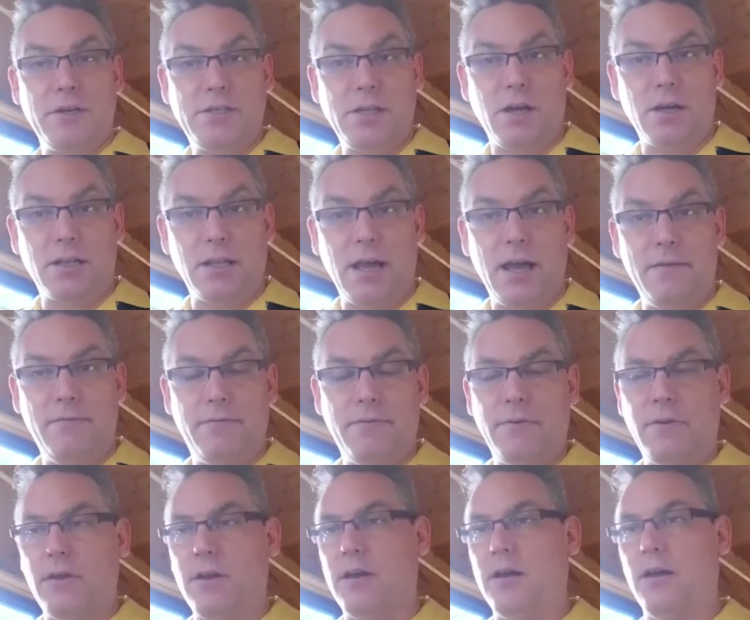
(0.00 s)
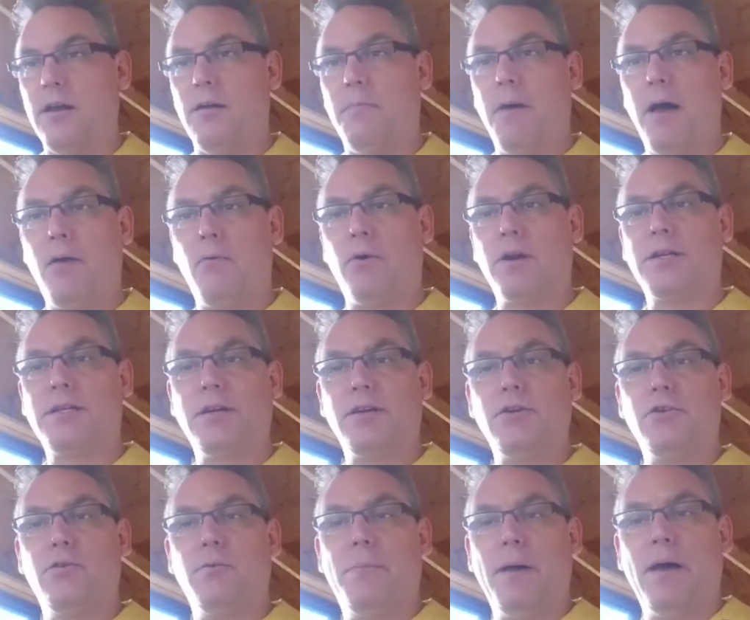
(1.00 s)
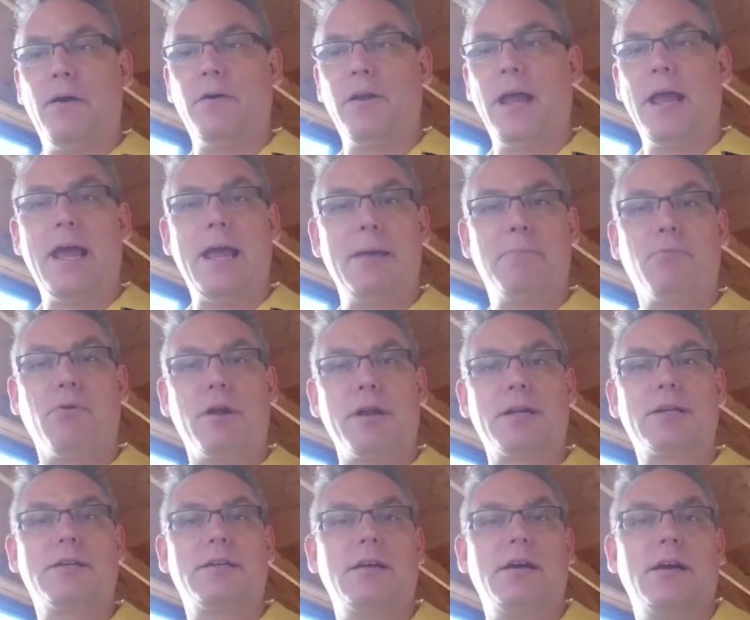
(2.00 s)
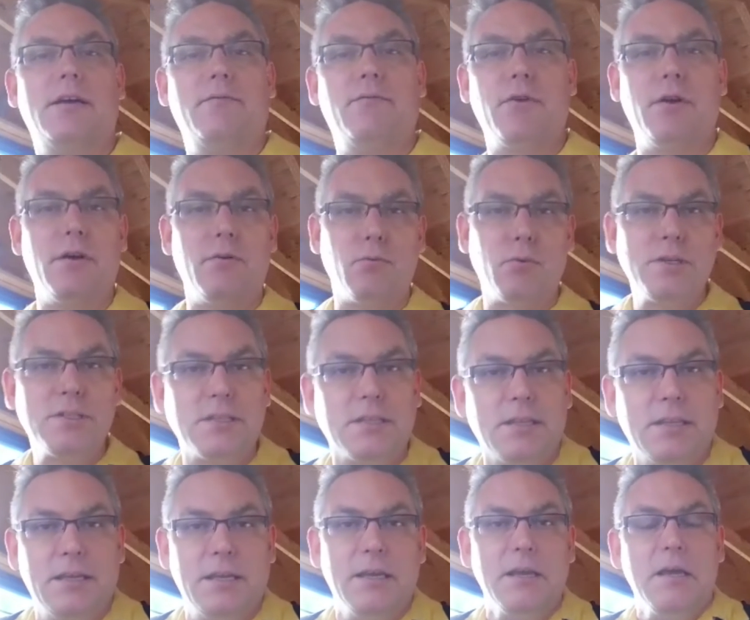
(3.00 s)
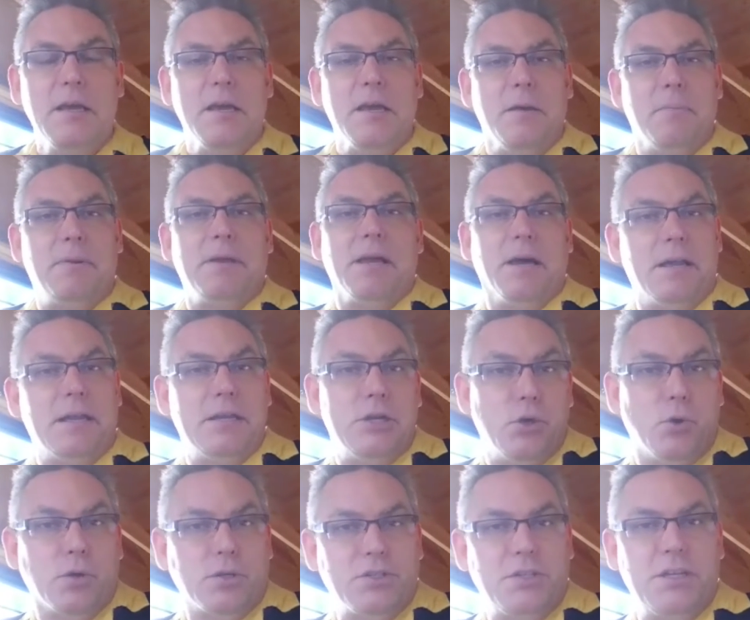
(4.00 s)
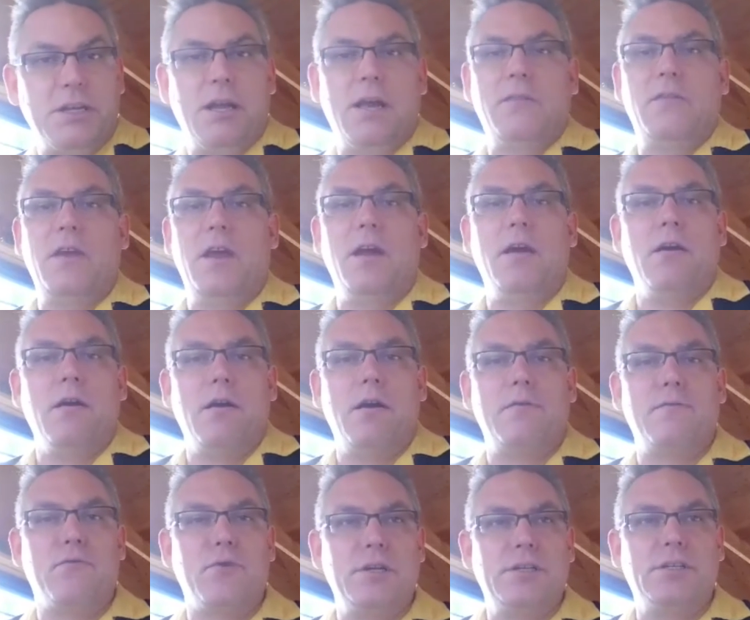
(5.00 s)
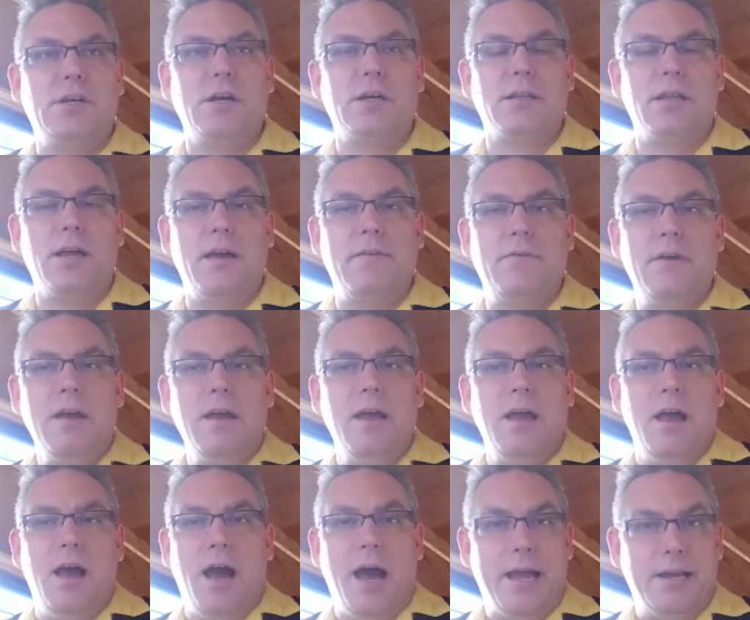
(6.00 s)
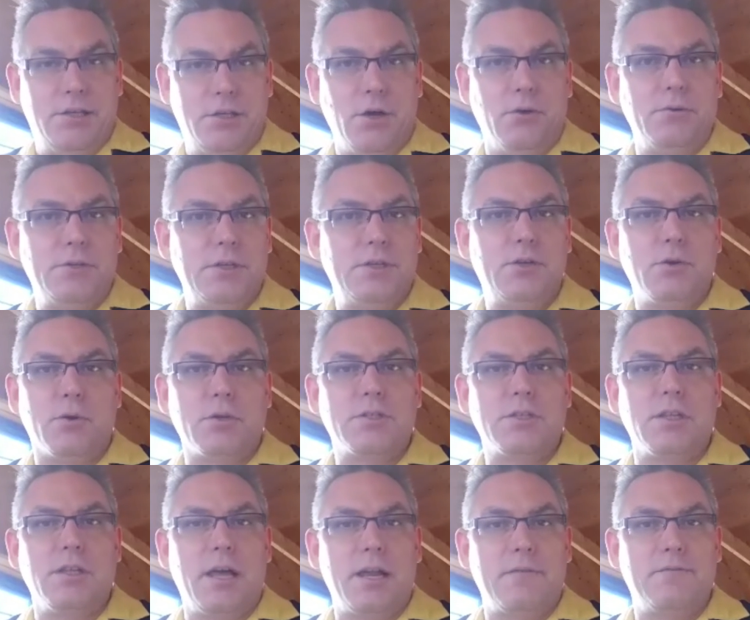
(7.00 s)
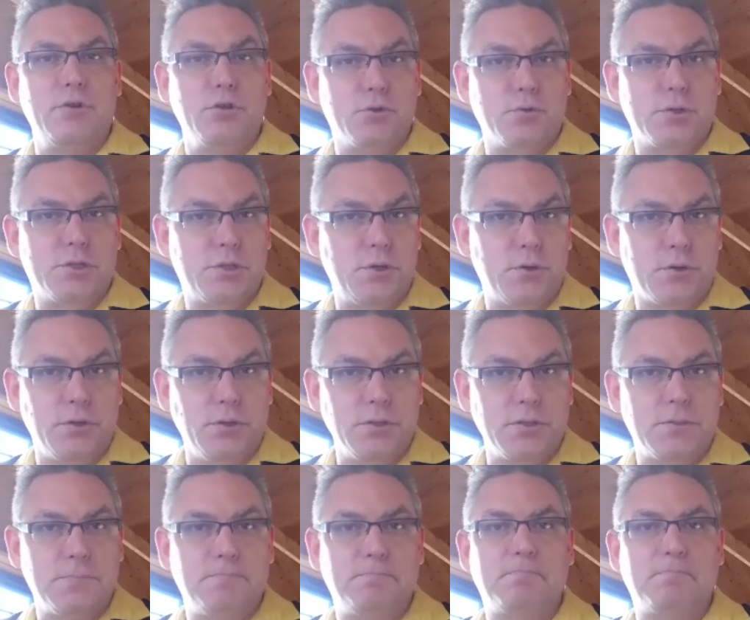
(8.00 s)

Talk Live. I want to tell you about a product I've recently begun endorsing on the air on Free Talk Live. I don't endorse a lot of nutraceuticals,